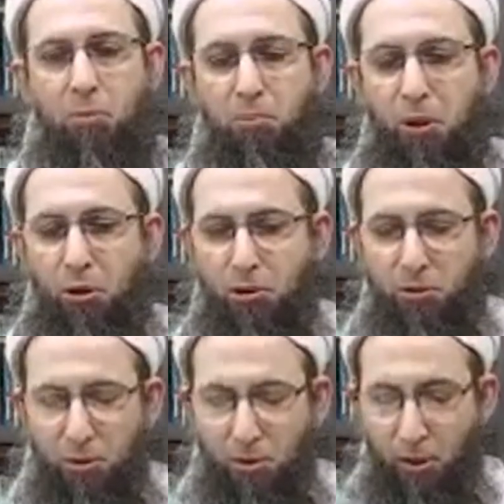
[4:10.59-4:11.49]
because
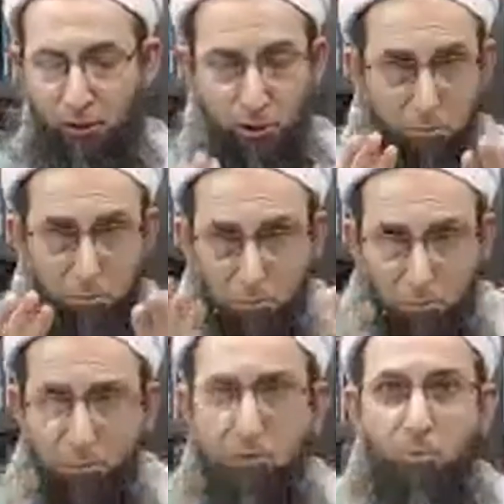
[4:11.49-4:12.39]
that's the
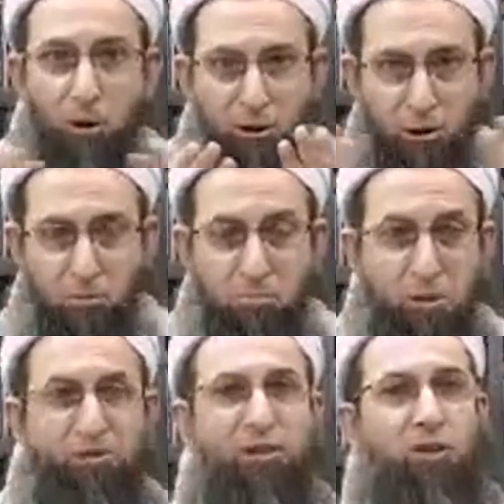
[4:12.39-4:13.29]
smallest and
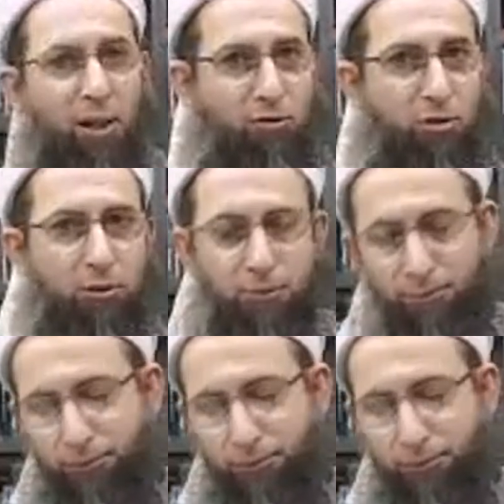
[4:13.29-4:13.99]
briefest answer.